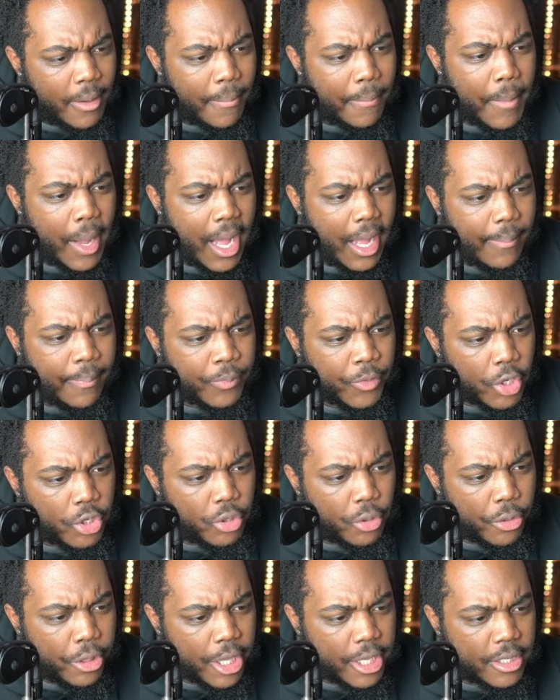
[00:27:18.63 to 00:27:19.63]
Mom, the
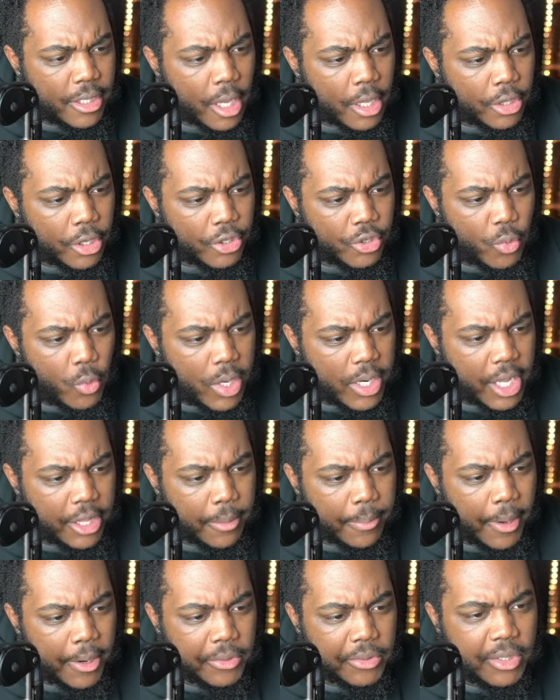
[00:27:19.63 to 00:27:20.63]
truth is, there's one other
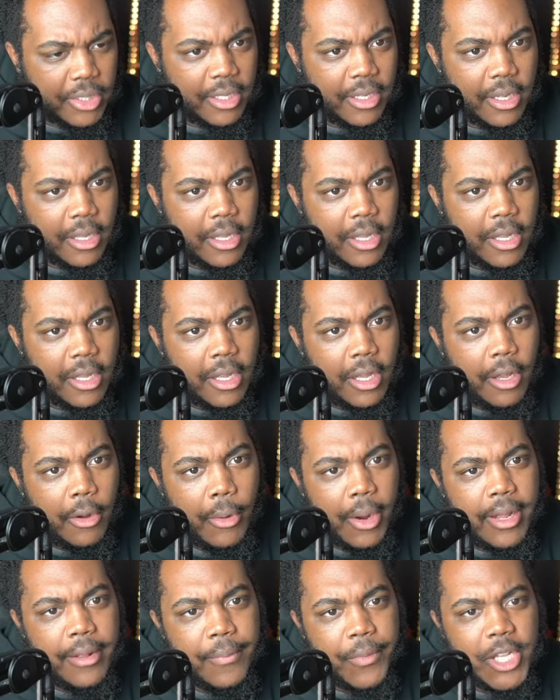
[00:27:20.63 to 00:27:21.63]
person. All
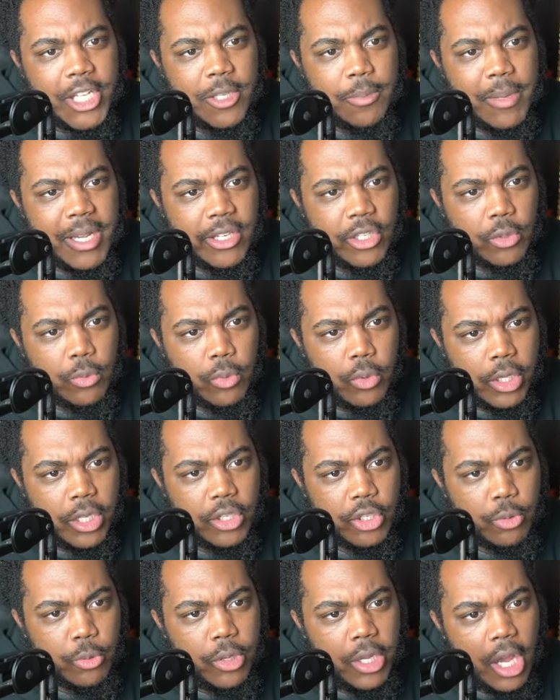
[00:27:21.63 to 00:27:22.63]
right, it's me and Tsurugi.
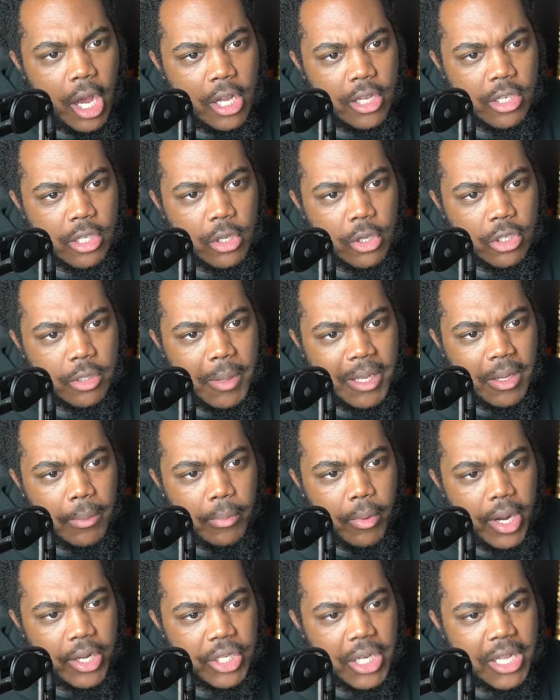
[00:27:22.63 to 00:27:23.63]
Tsurugi also knows about the
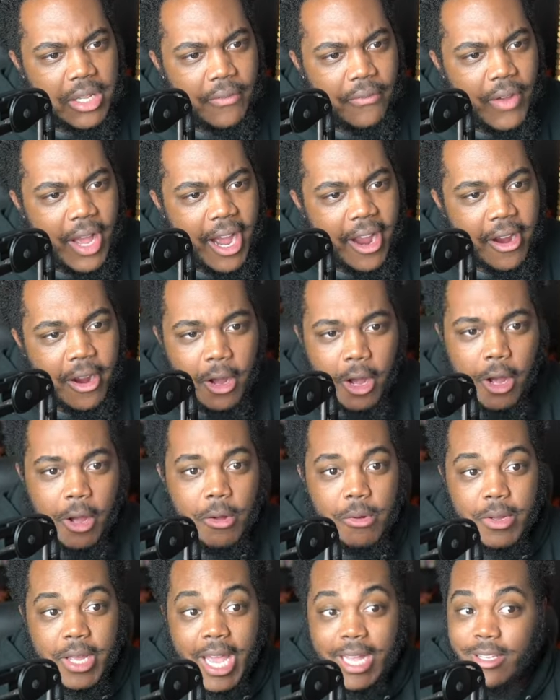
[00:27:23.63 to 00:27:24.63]
branch and the fire. Uh oh,
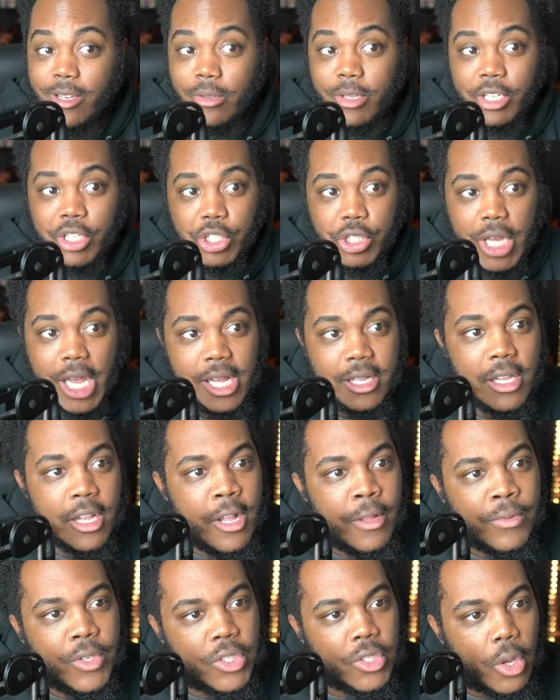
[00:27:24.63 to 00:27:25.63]
Kato looks
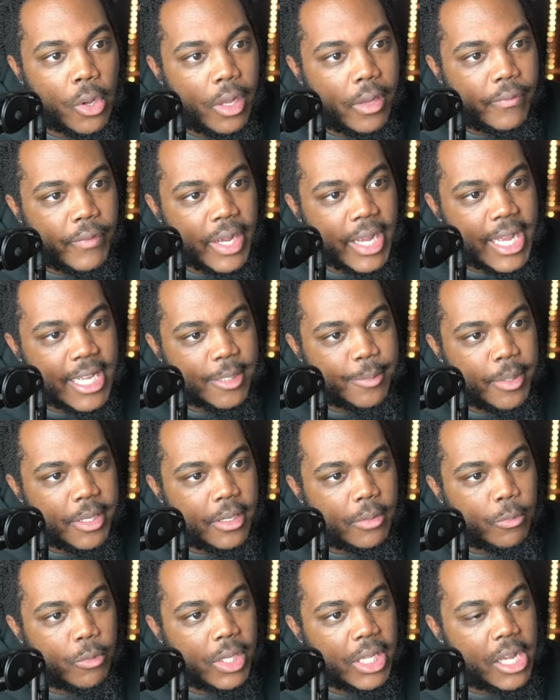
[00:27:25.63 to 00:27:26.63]
shocked. This whole event has been
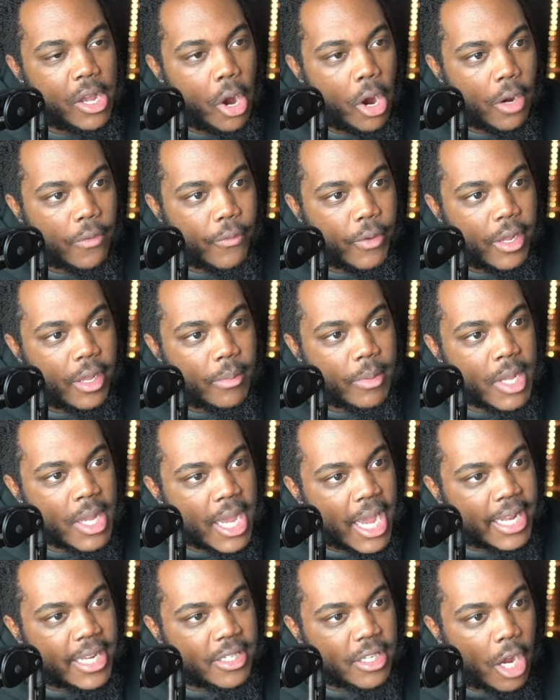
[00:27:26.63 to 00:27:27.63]
really hard for him,
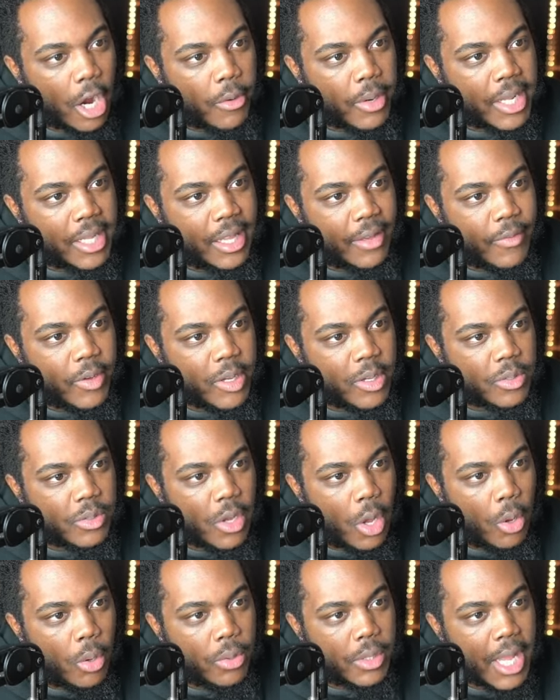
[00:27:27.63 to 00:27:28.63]
and he's already 11 years
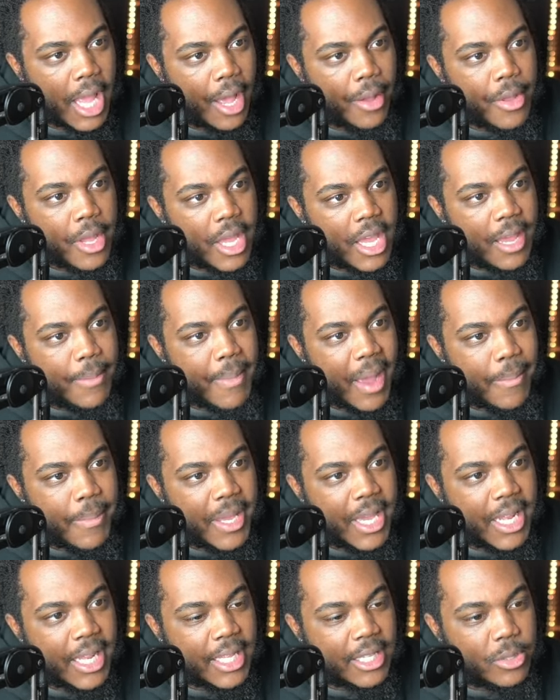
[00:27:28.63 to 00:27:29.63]
old now. He might be
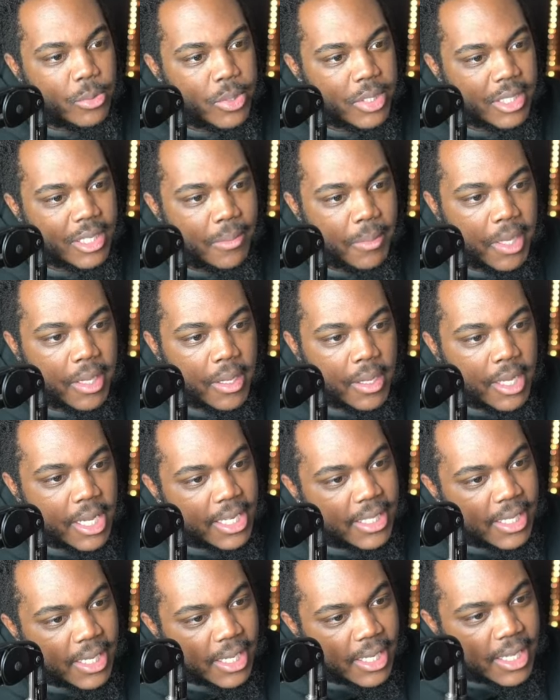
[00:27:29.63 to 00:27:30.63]
getting to his limit.
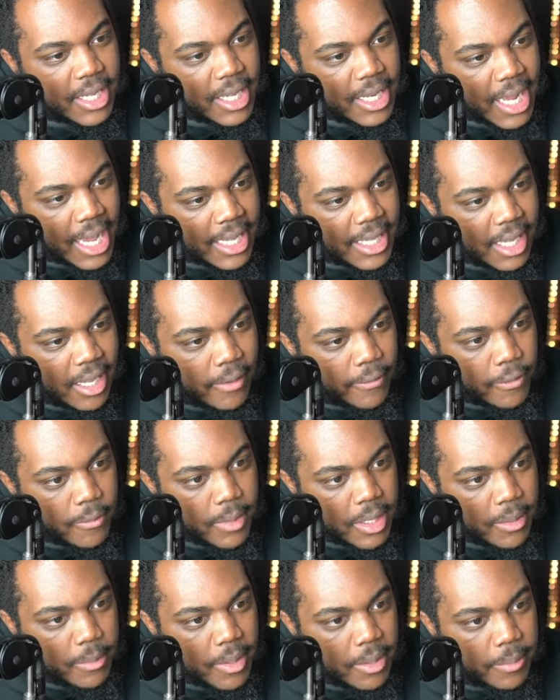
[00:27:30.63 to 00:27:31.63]
Is it a good idea for me
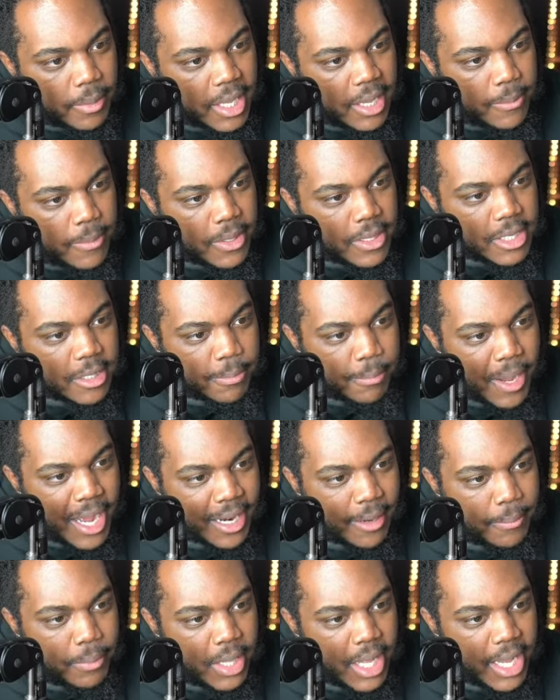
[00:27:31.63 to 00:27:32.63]
to be keeping this
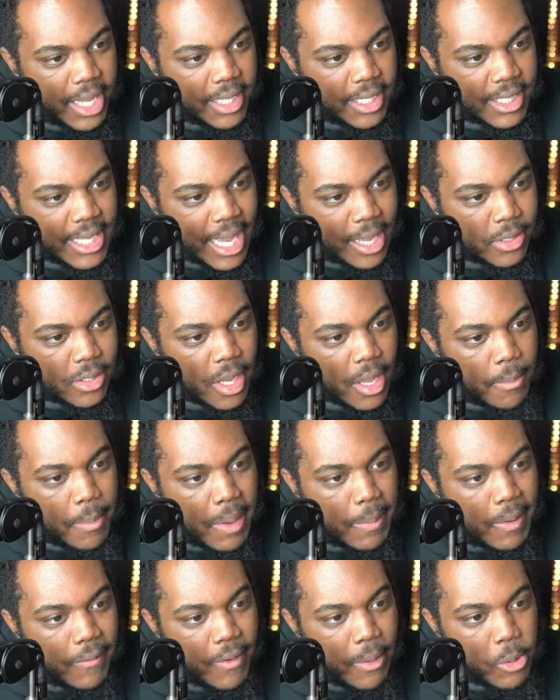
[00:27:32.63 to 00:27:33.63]
potted plant in this house?
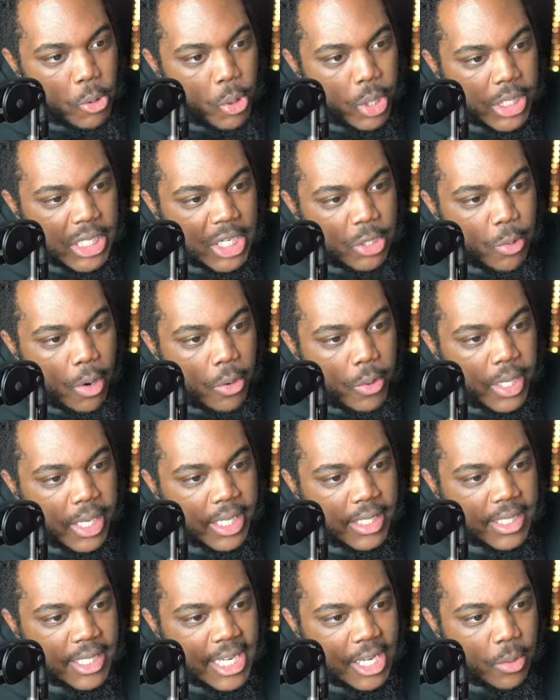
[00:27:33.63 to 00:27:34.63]
Maybe if I'm going to grow it in
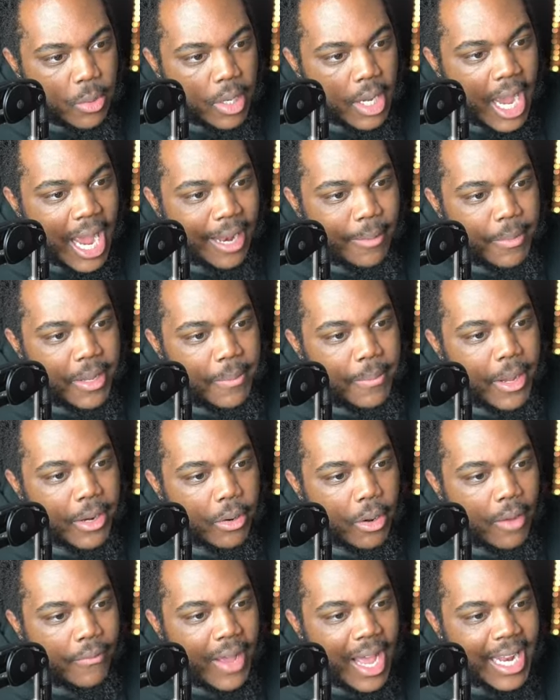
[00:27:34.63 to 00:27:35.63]
secret, I'd be better
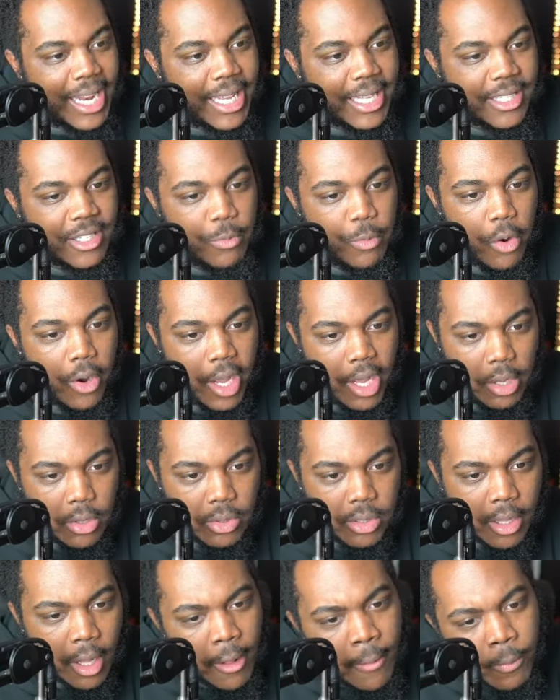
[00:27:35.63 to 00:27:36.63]
off hiding it somewhere
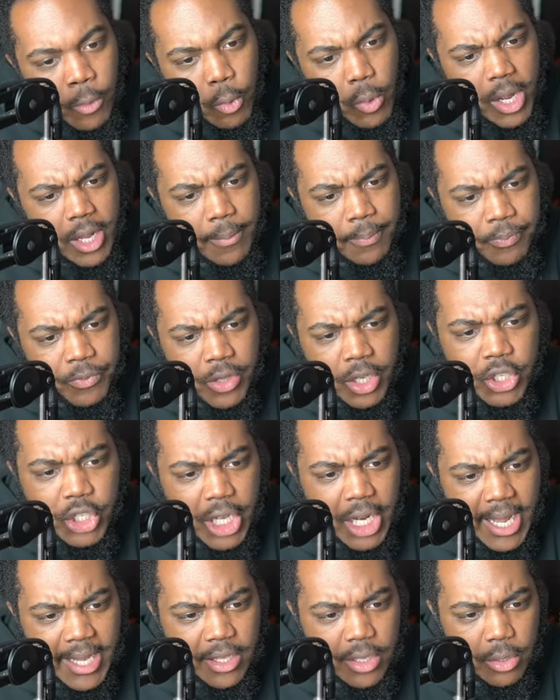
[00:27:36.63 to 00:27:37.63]
else. What should
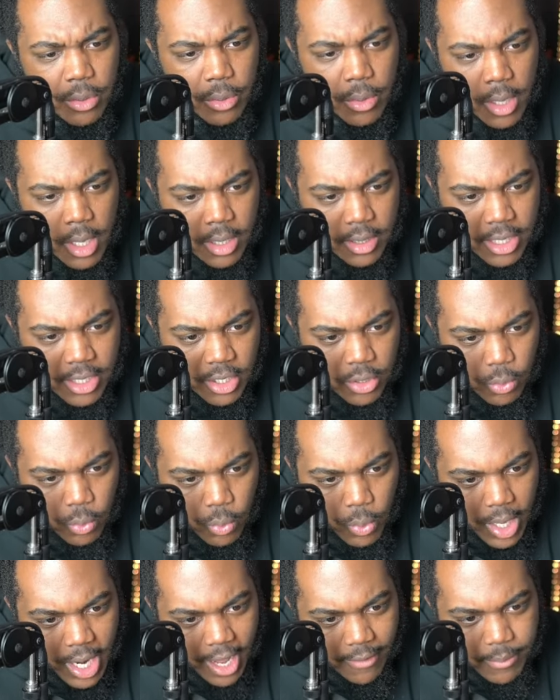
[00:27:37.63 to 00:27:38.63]
I do? This is
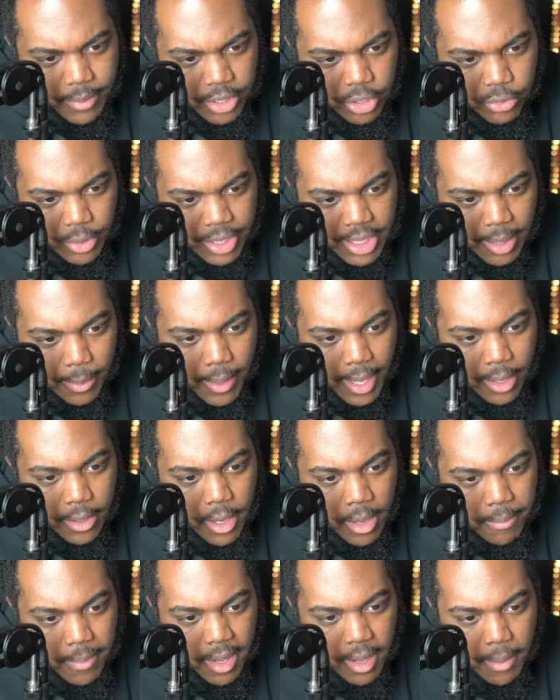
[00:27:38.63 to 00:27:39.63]
what I've been stressing about.
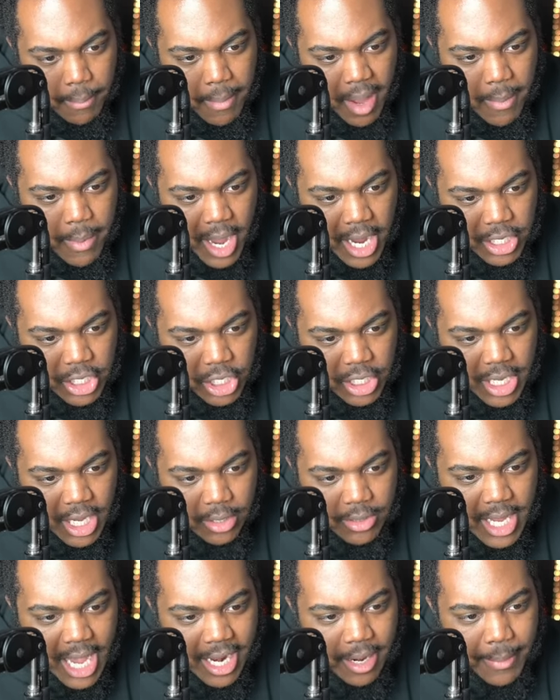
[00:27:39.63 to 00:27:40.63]
M maybe I should tell
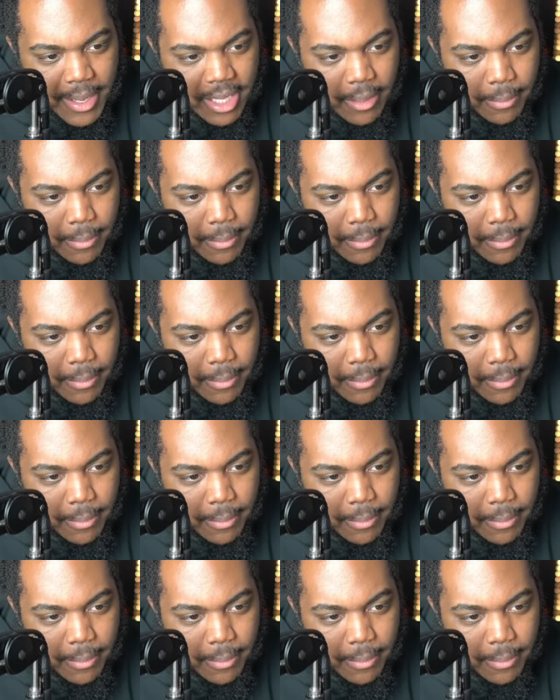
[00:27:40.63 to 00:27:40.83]
dad about the